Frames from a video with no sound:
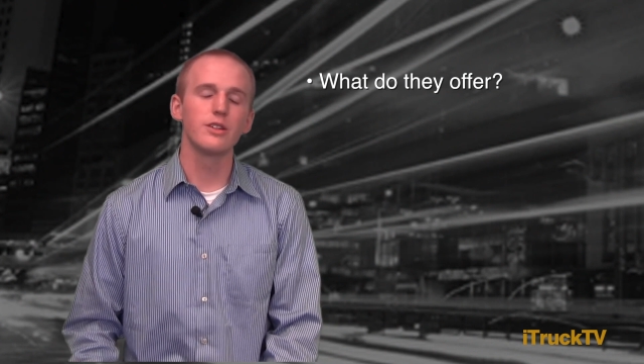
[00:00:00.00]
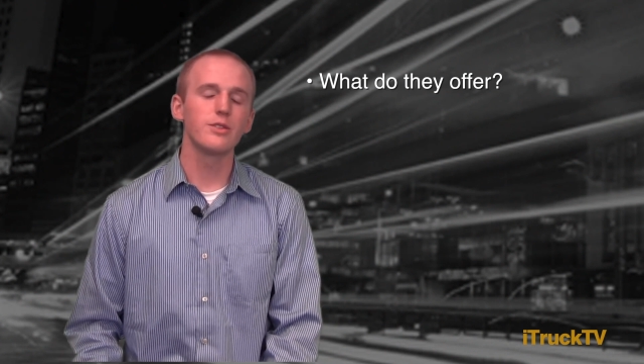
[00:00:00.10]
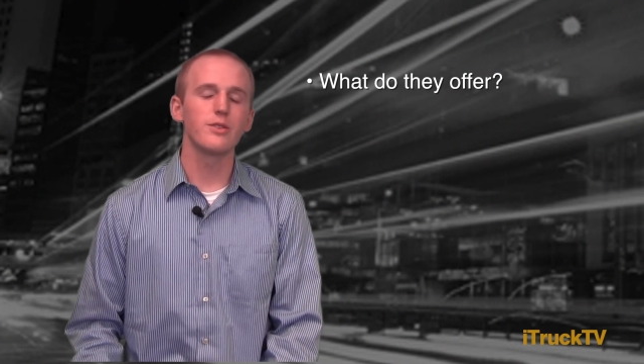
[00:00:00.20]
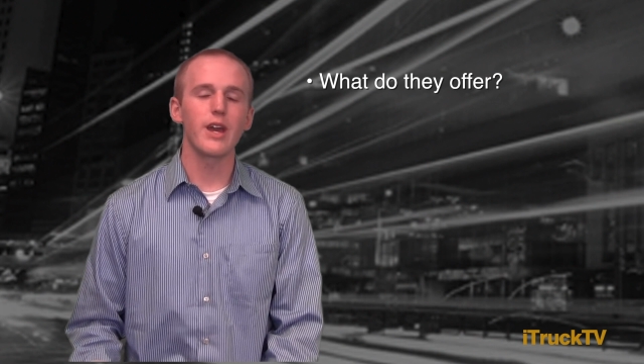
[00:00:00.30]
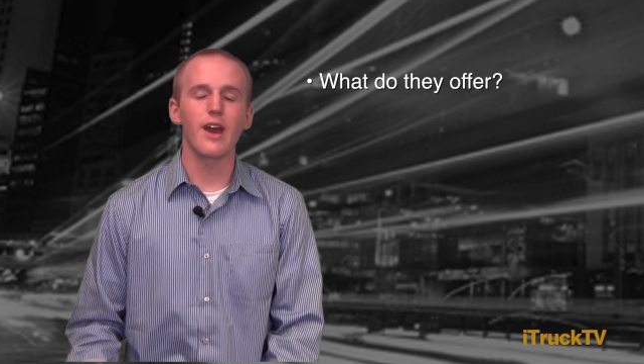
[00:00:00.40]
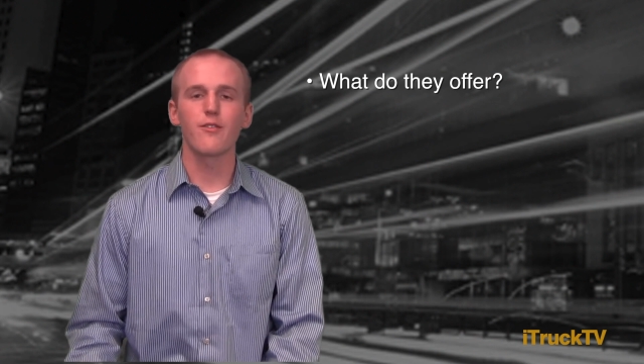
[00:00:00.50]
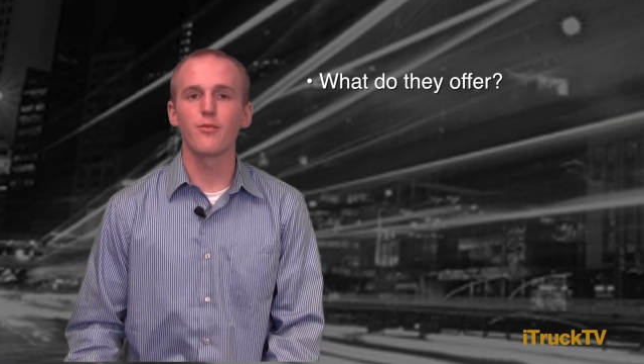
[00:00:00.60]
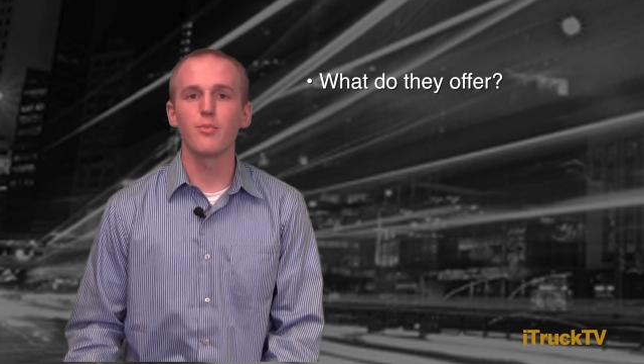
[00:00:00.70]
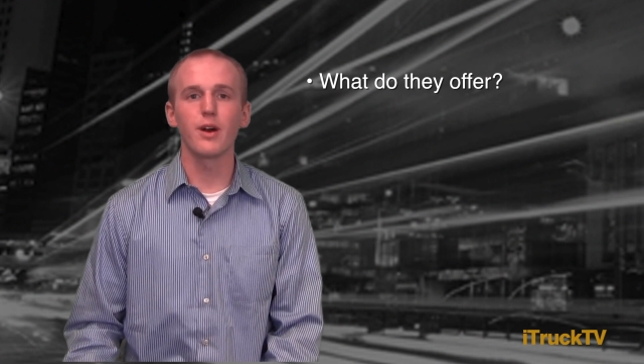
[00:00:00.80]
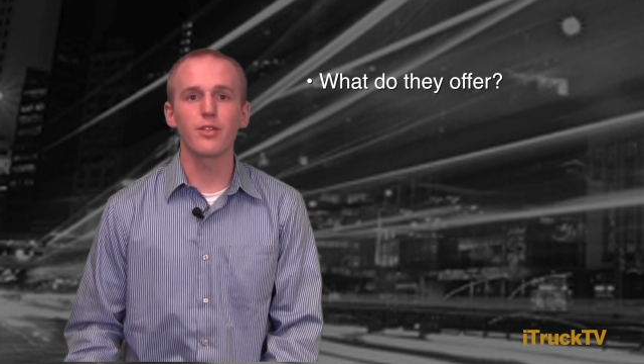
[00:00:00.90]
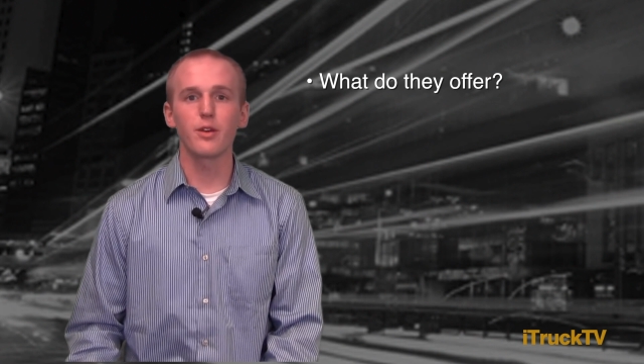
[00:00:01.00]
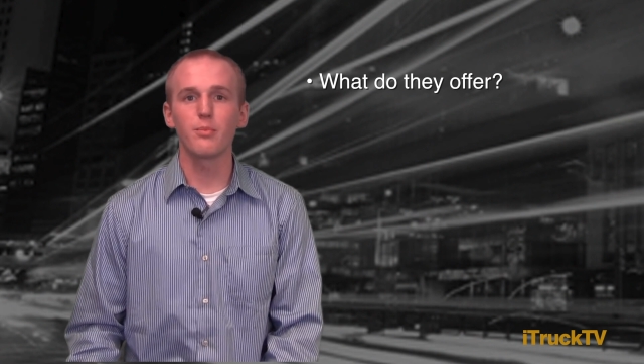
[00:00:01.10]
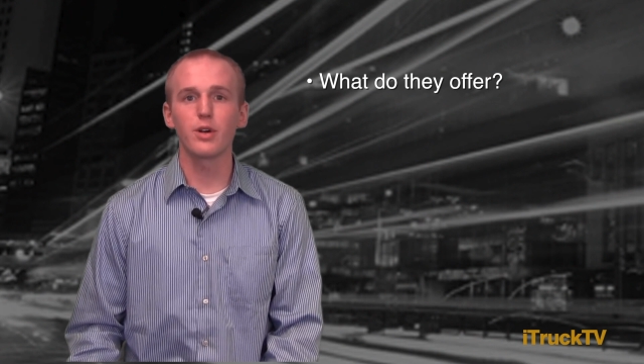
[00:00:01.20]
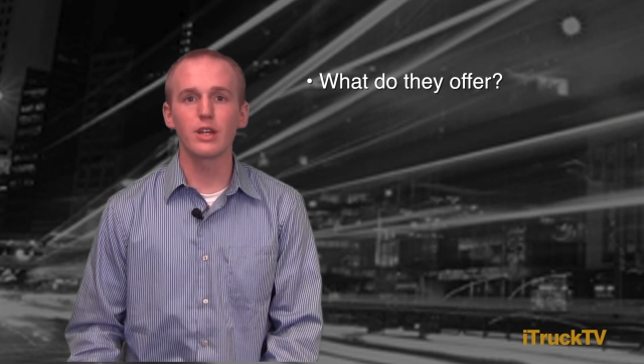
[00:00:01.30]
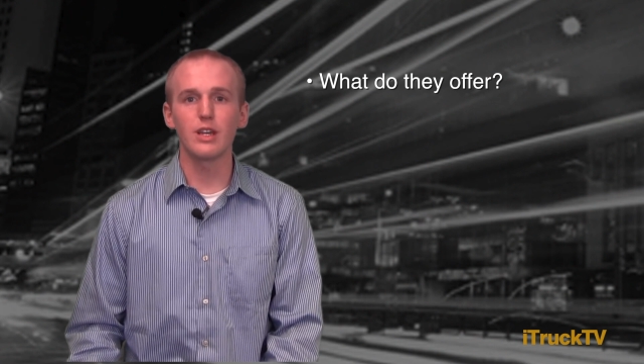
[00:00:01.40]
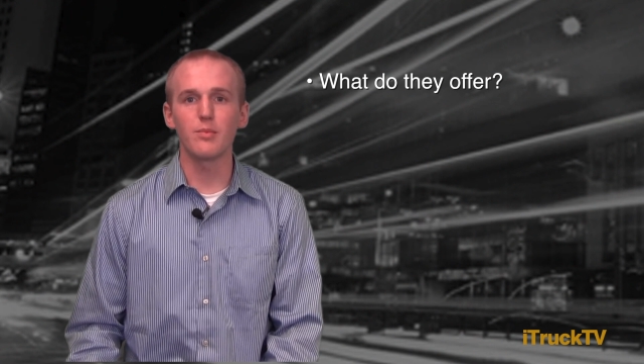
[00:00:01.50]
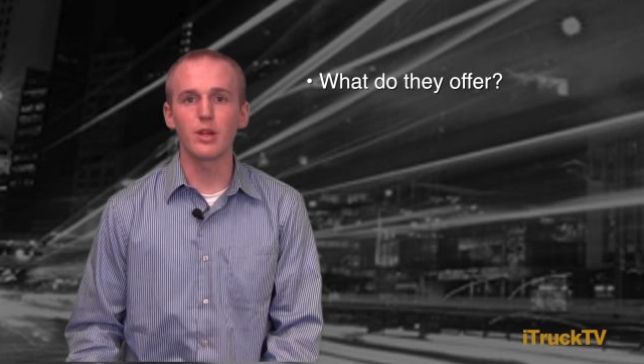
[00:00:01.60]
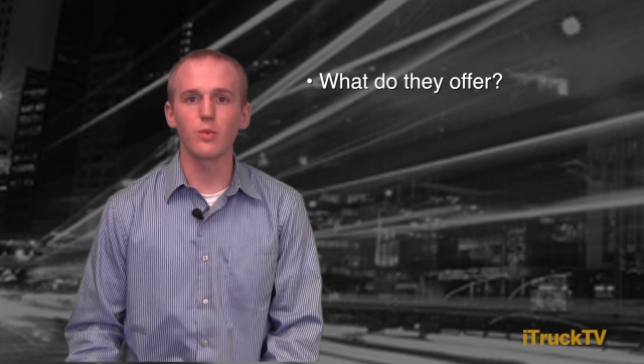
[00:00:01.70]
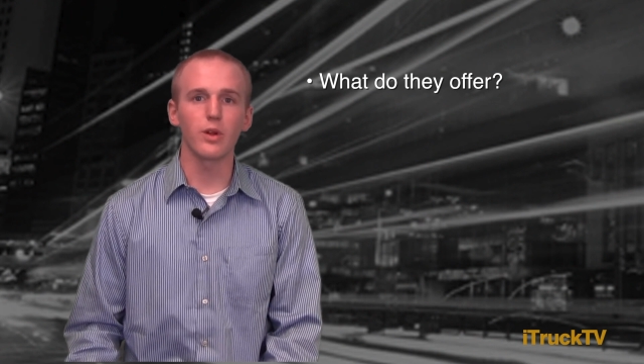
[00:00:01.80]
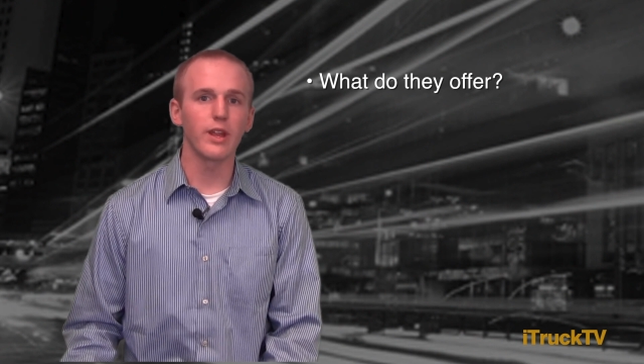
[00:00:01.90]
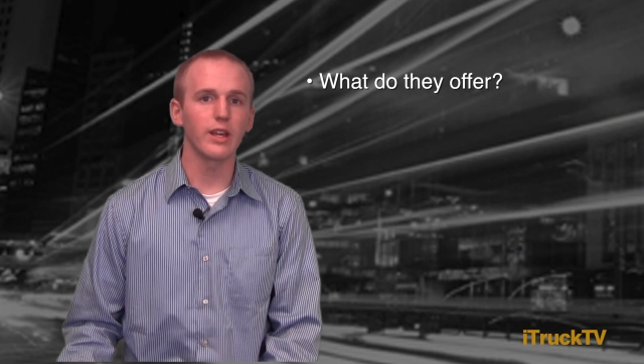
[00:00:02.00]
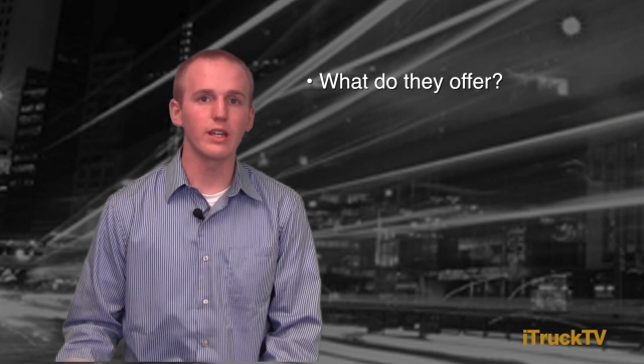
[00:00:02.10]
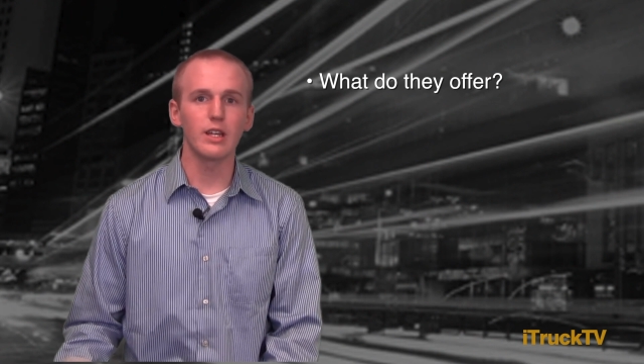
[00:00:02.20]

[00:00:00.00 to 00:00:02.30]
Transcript: Do they have monthly bookkeeping where they can